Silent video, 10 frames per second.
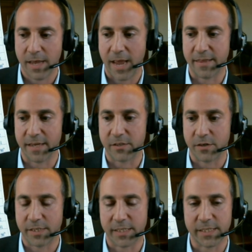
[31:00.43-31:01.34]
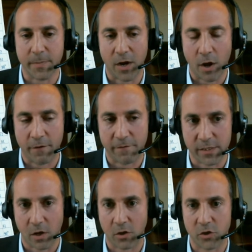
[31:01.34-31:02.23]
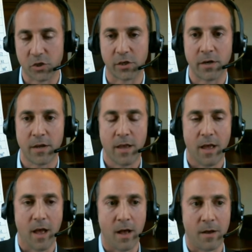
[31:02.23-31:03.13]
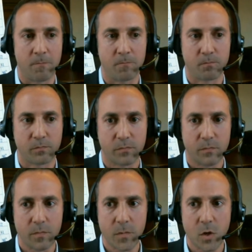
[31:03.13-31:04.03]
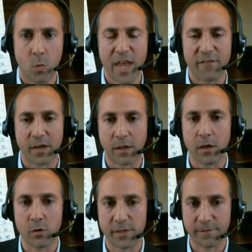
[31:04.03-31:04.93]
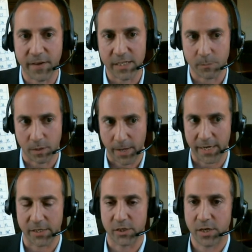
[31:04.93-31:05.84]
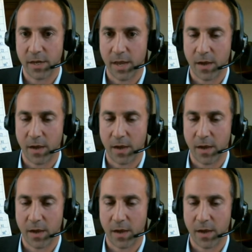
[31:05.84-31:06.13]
and they start to see my office culture, um, we have a closed Facebook page.